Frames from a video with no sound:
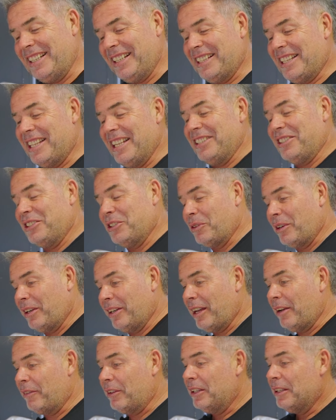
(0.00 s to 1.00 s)
at this sort of
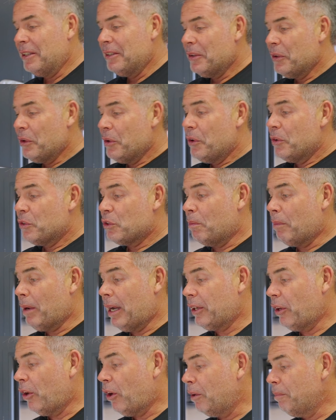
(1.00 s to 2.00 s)
level. So I
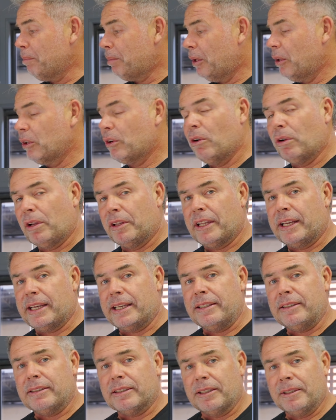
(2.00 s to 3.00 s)
might unplug all of
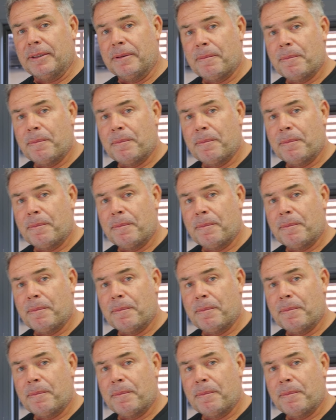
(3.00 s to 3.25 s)
these